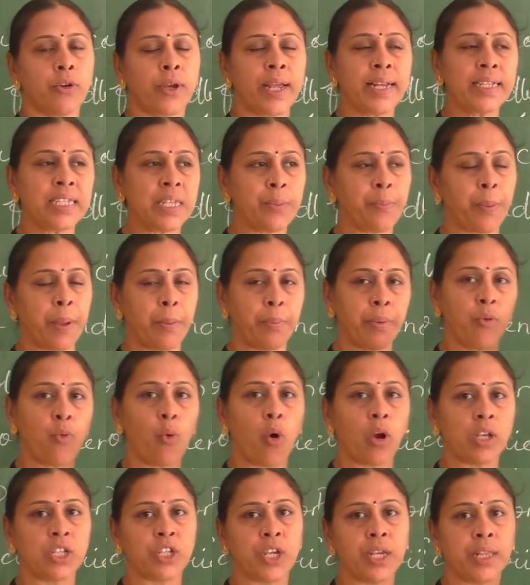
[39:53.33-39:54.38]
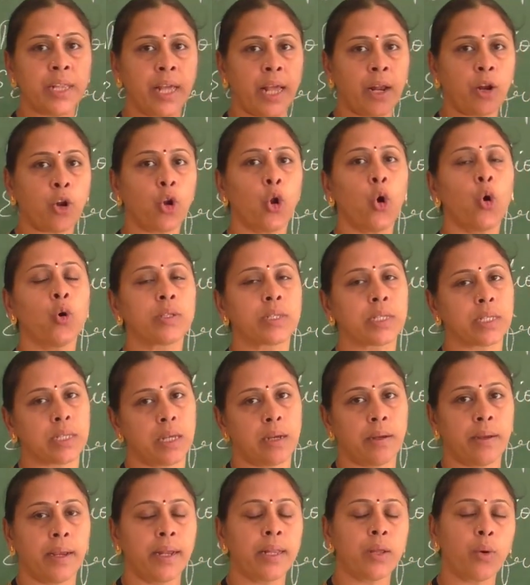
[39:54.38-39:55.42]
you can see people washing their clothes
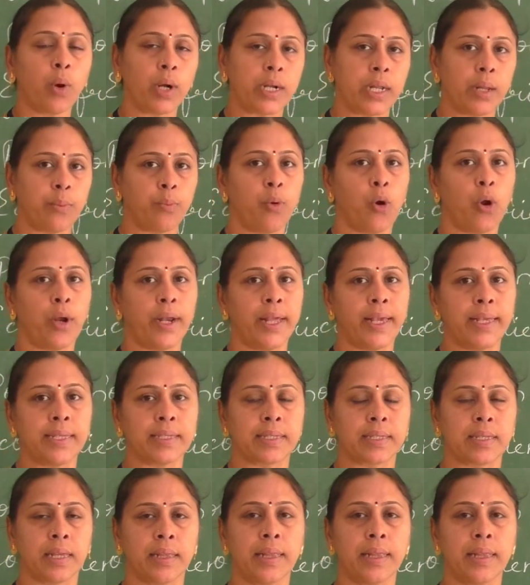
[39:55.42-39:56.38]
in the water bodies.